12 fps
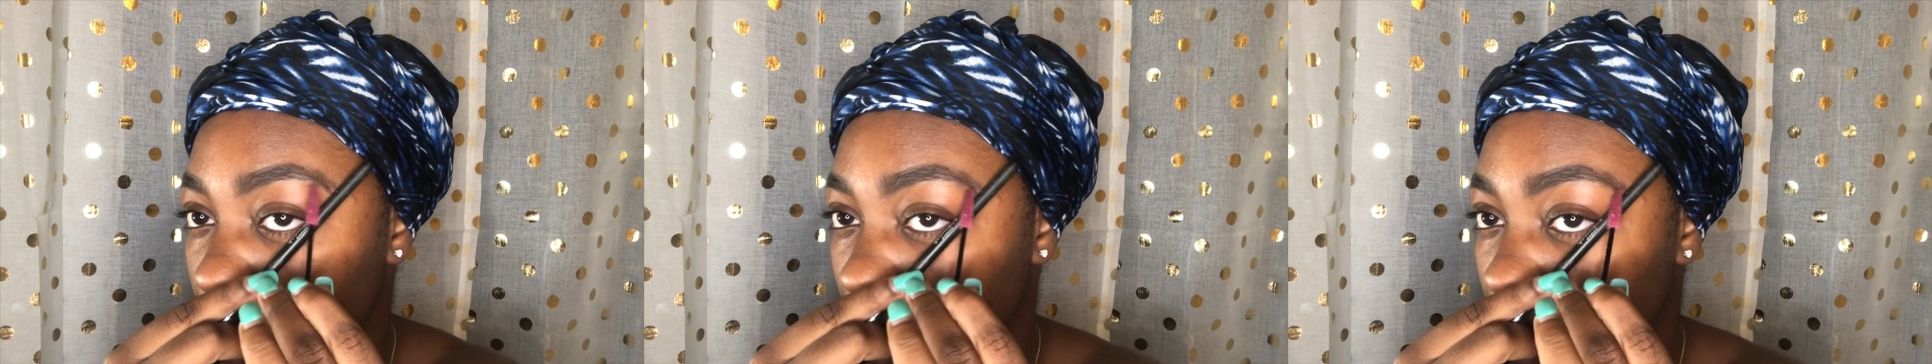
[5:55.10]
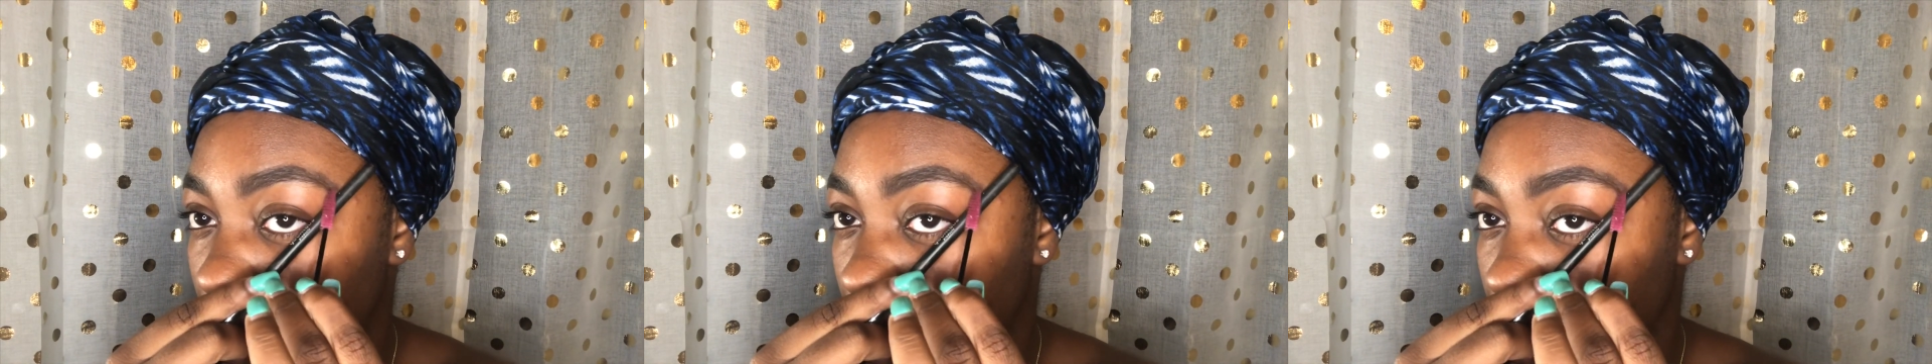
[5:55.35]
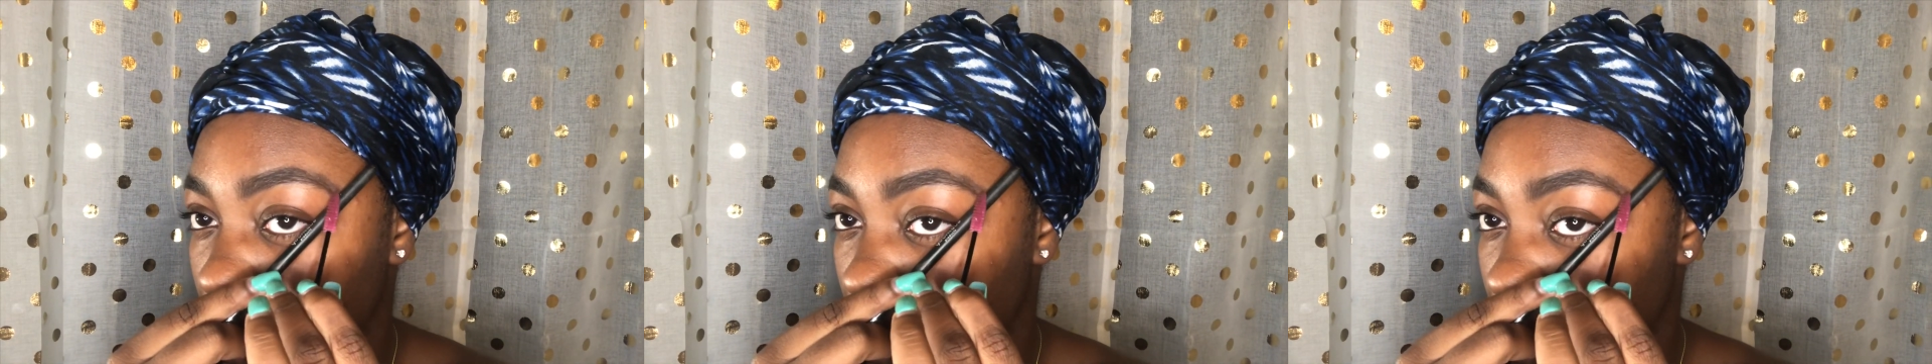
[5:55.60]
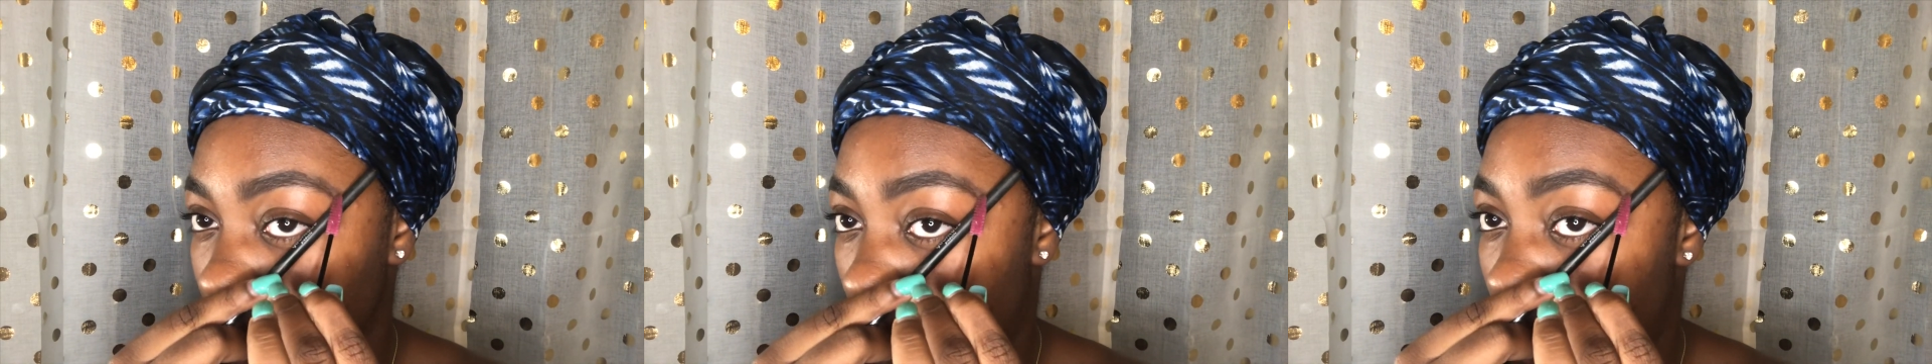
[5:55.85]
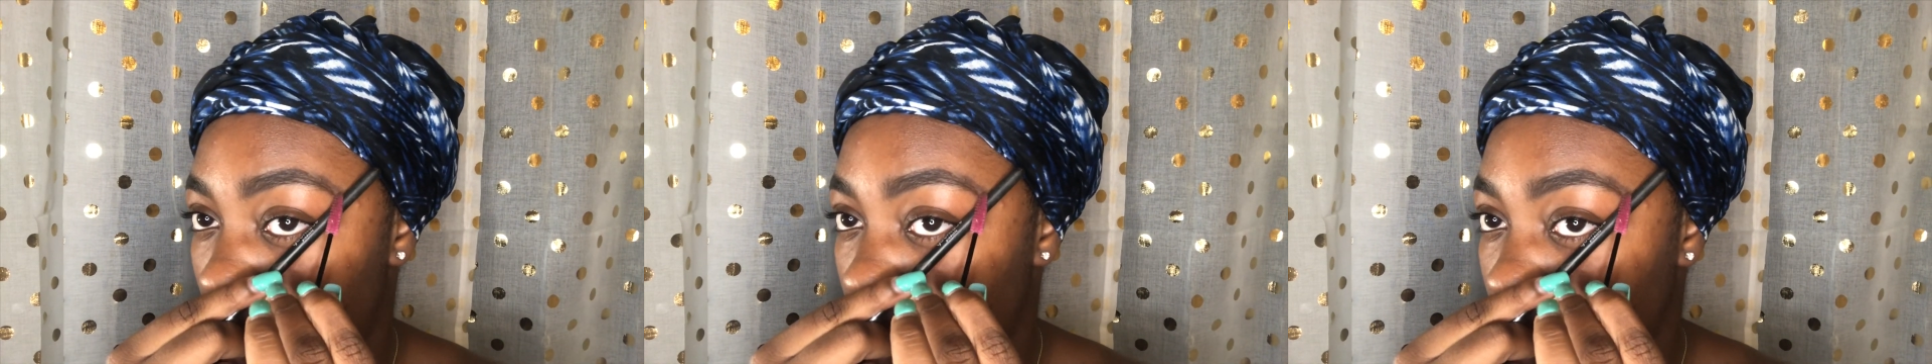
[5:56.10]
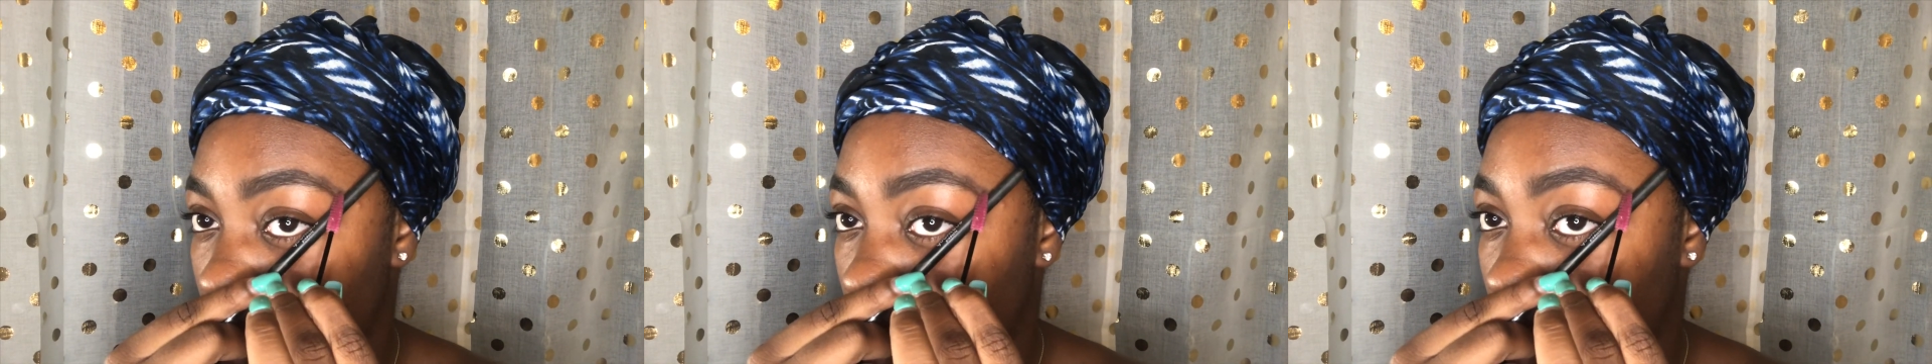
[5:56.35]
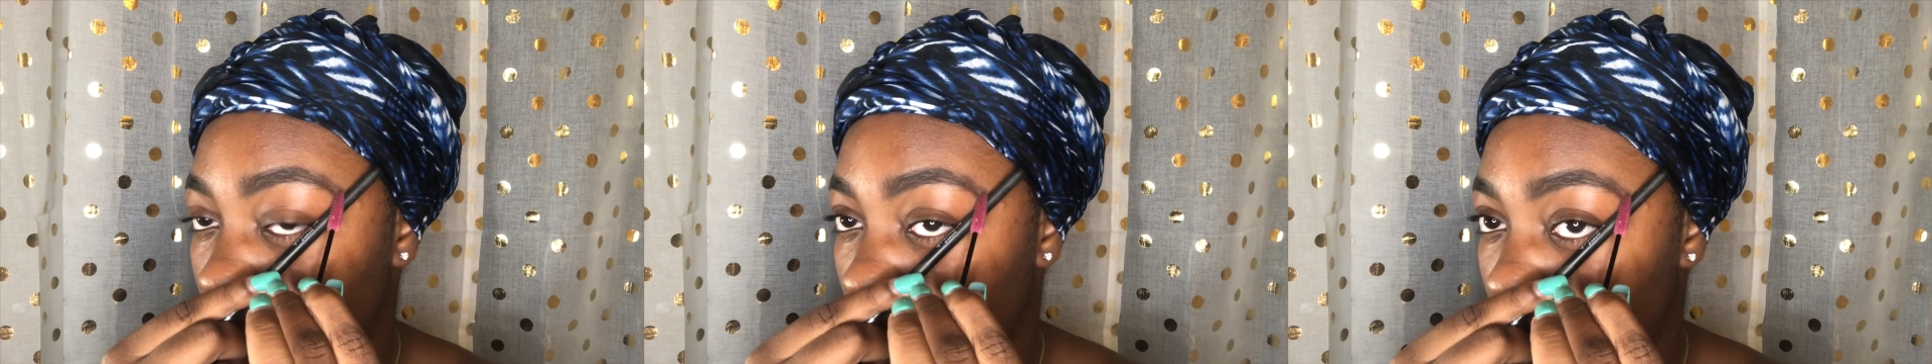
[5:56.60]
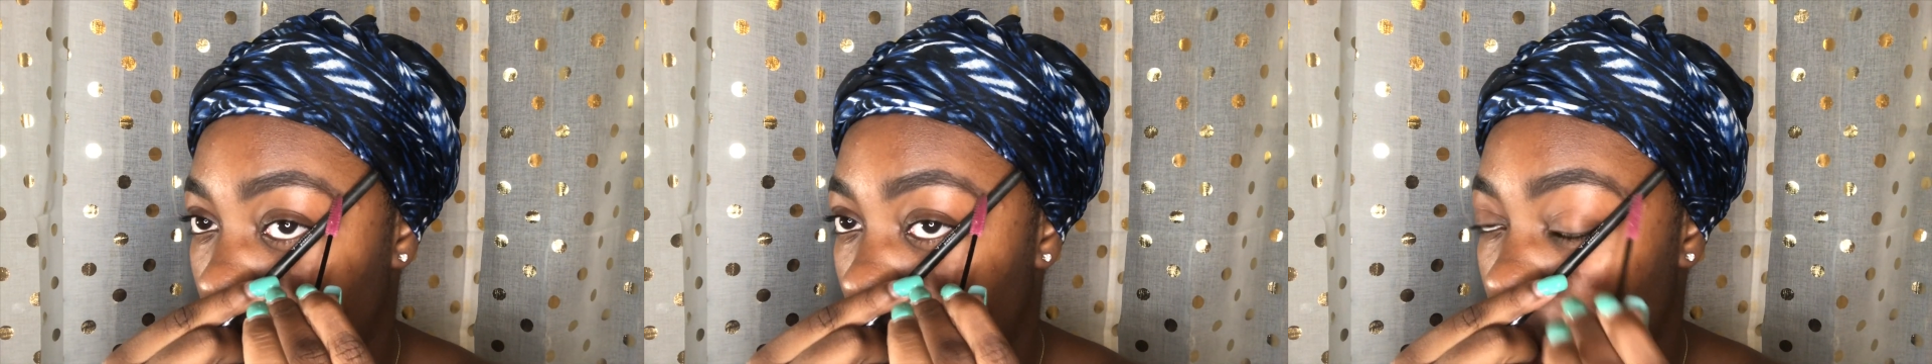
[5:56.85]
be where you stop for your
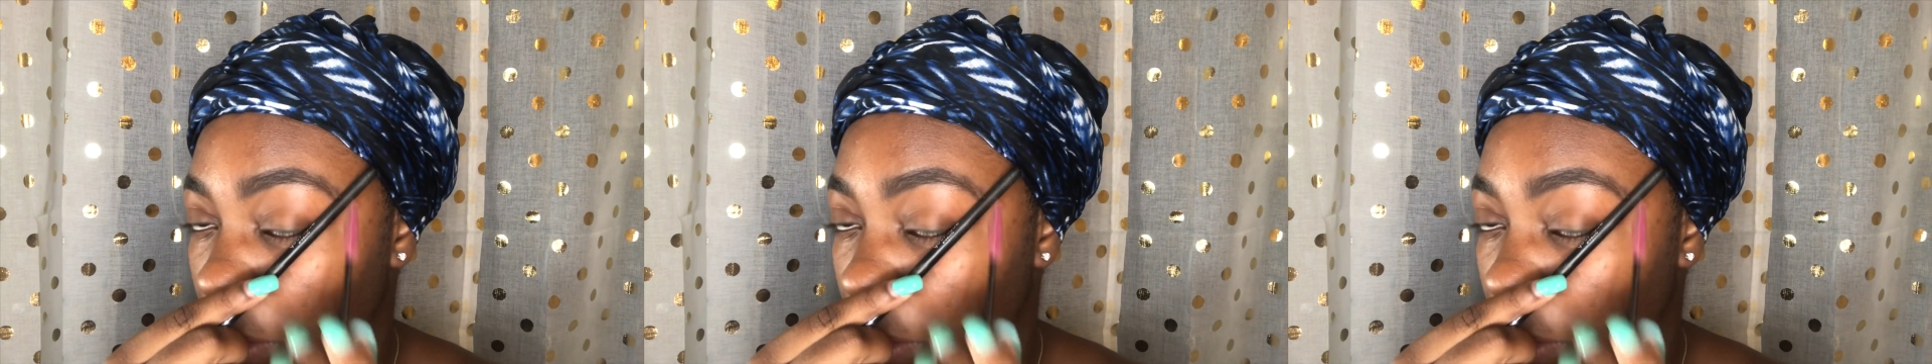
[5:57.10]
brow.